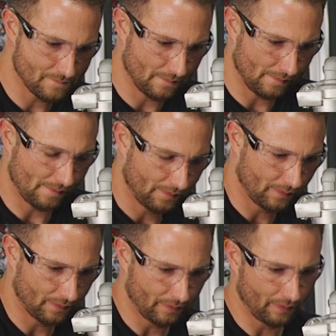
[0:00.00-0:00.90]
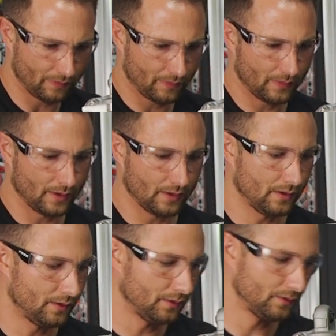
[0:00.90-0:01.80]
gonna be pushed up and then
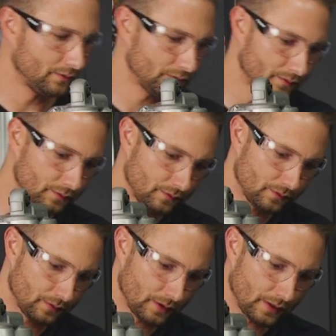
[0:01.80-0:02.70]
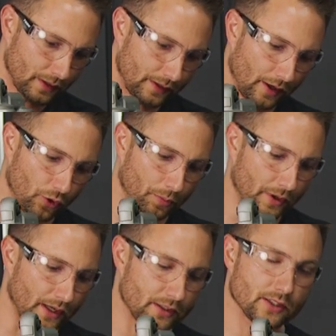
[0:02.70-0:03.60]
pulled out. And that
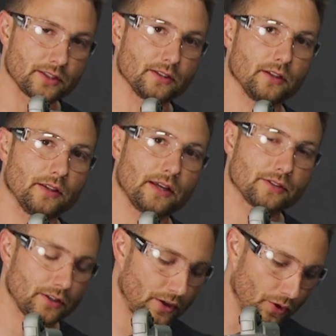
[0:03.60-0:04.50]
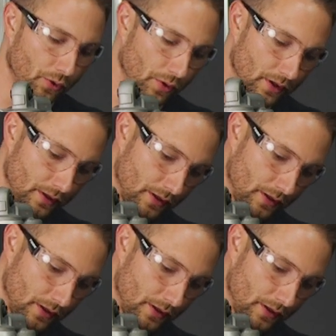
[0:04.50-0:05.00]
open end just allows it to go